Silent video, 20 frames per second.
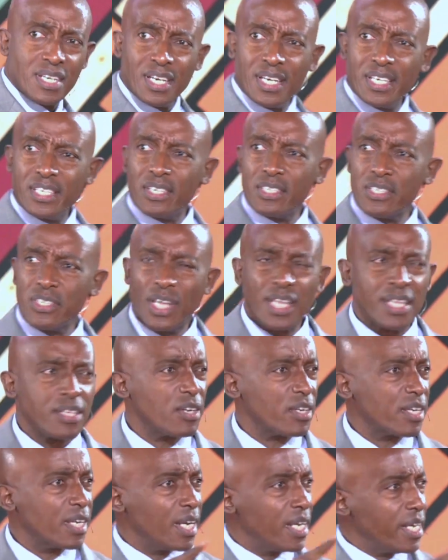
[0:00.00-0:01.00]
religions. The
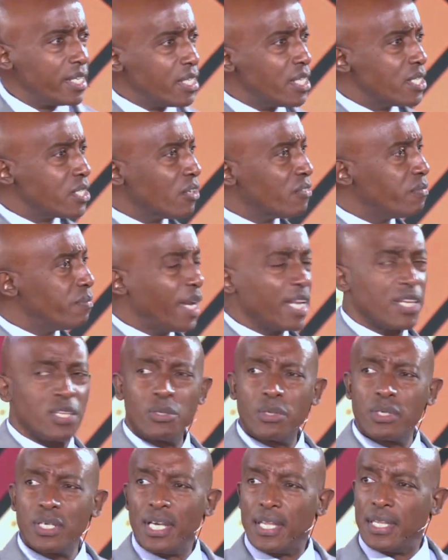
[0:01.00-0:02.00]
religions of men, you
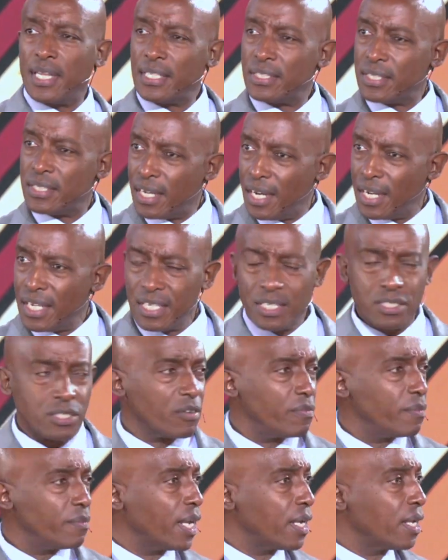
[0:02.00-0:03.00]
cre- that's the religions
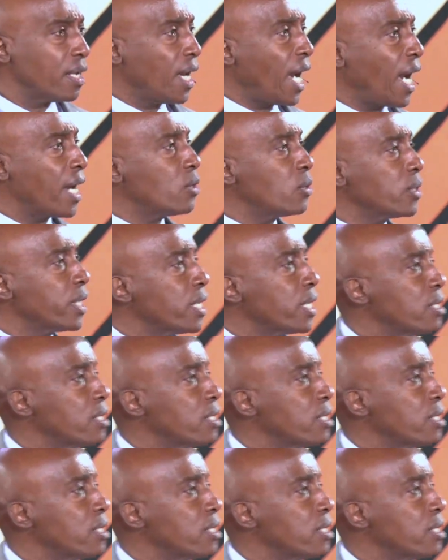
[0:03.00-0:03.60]
of men. I don't get